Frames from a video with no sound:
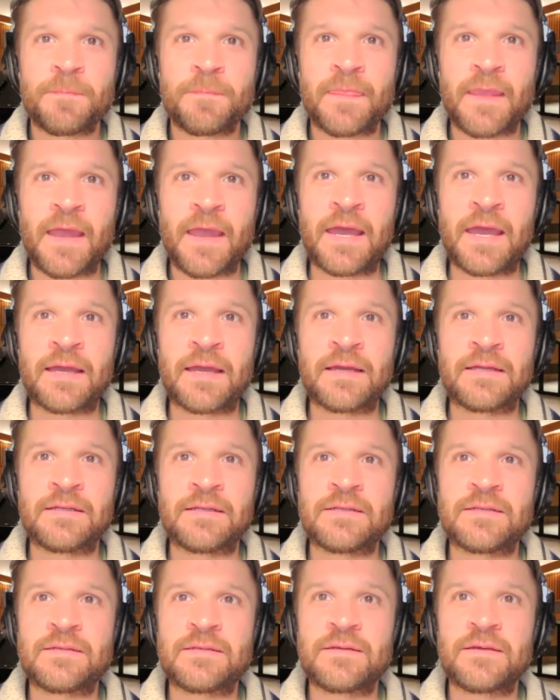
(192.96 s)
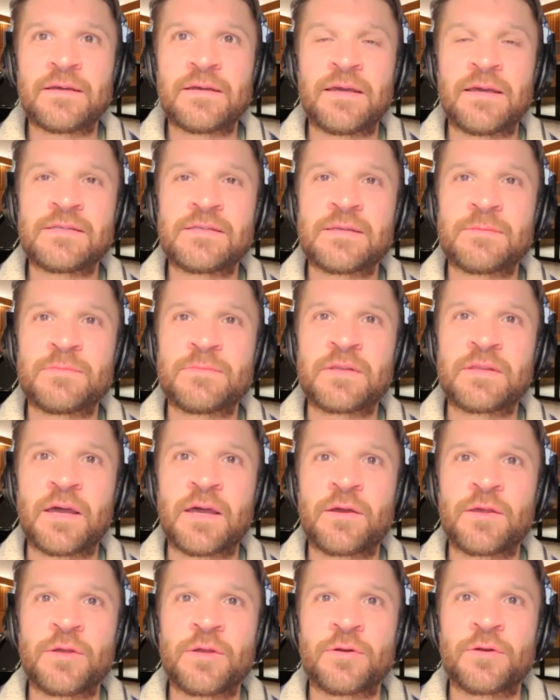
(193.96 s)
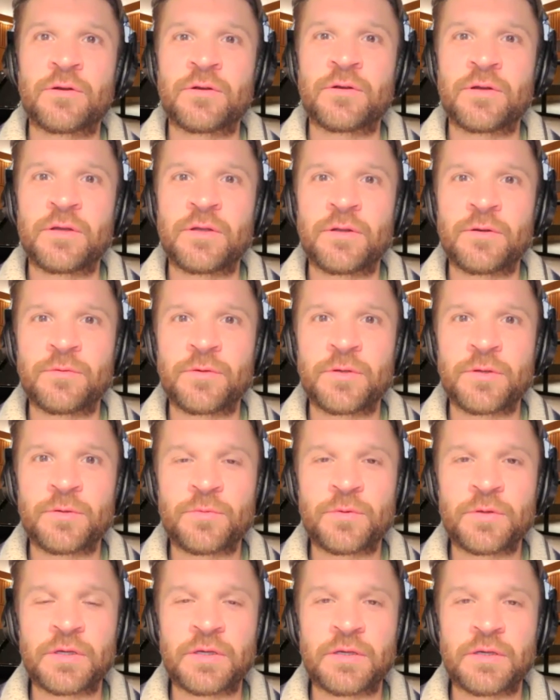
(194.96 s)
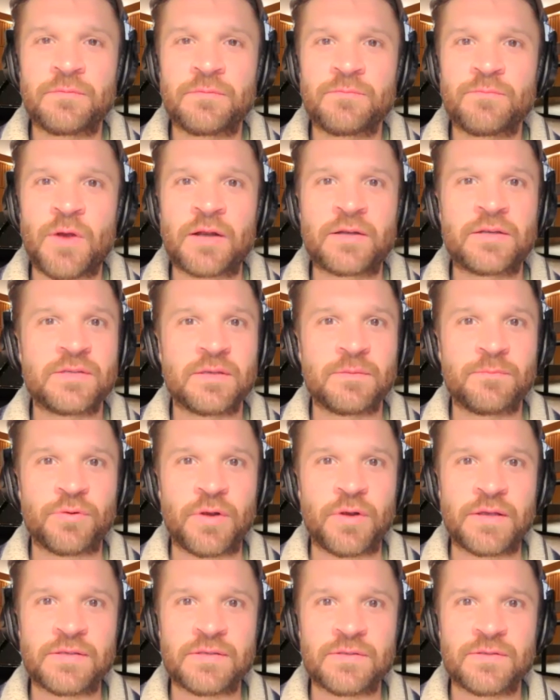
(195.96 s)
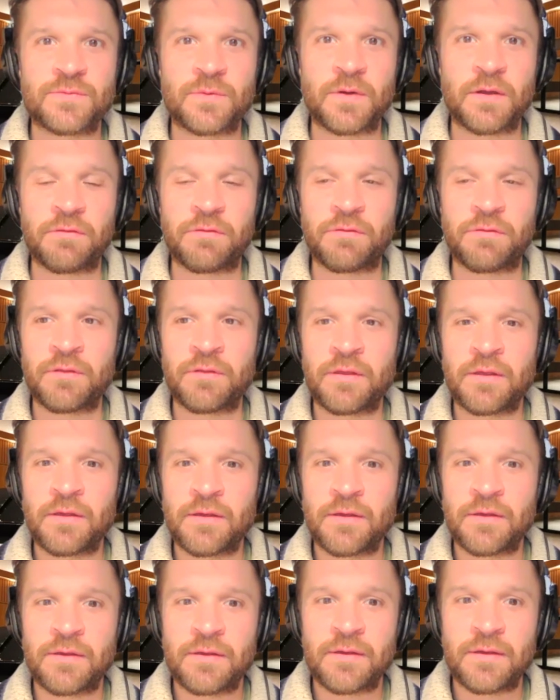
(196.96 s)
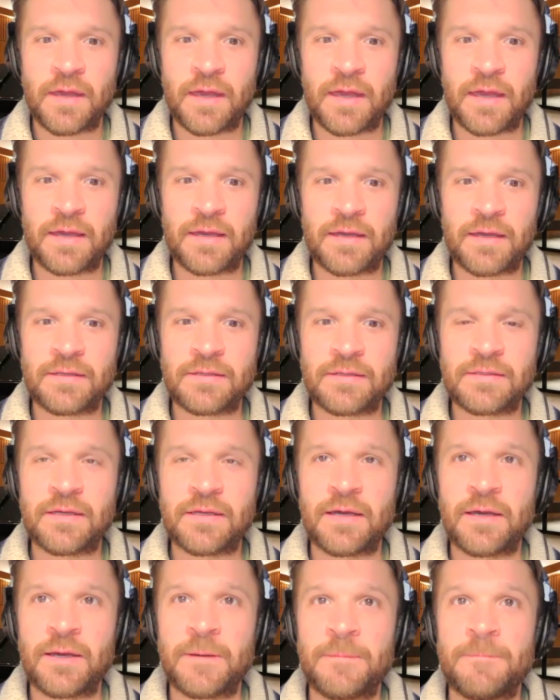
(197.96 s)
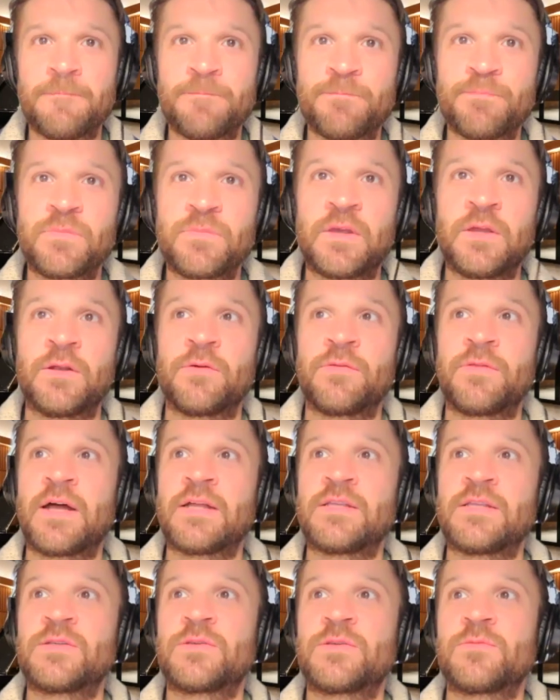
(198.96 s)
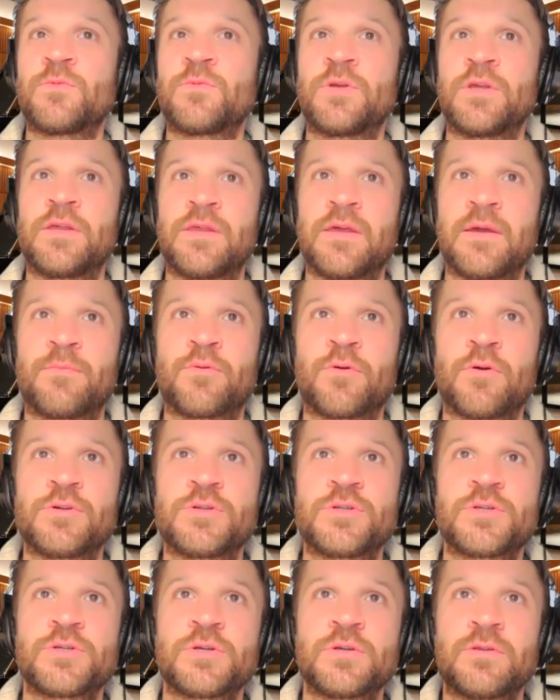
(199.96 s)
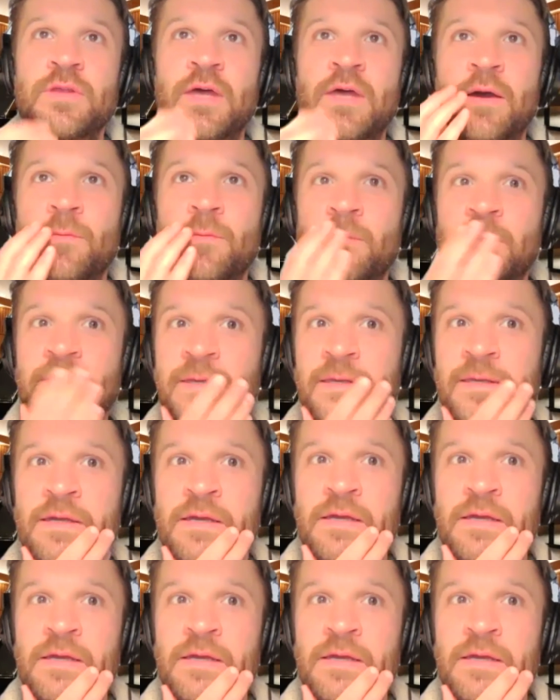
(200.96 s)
and something that you're really practicing presence with. And that's really the approach that we